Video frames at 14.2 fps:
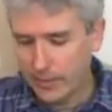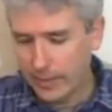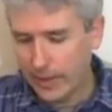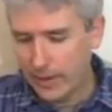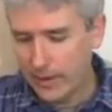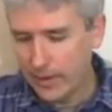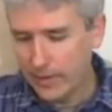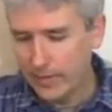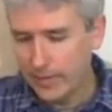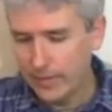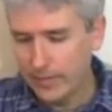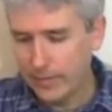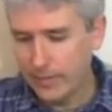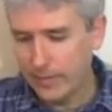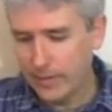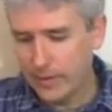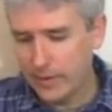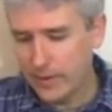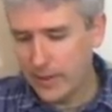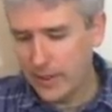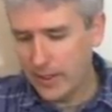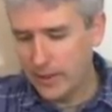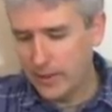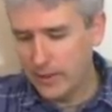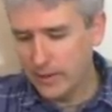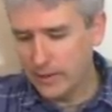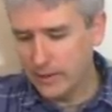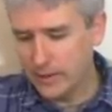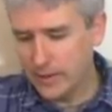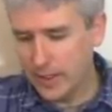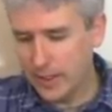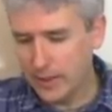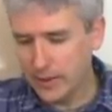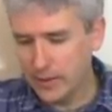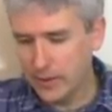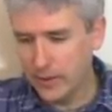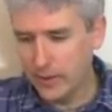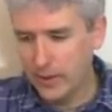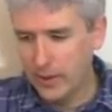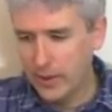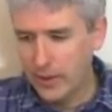the ideal setting. So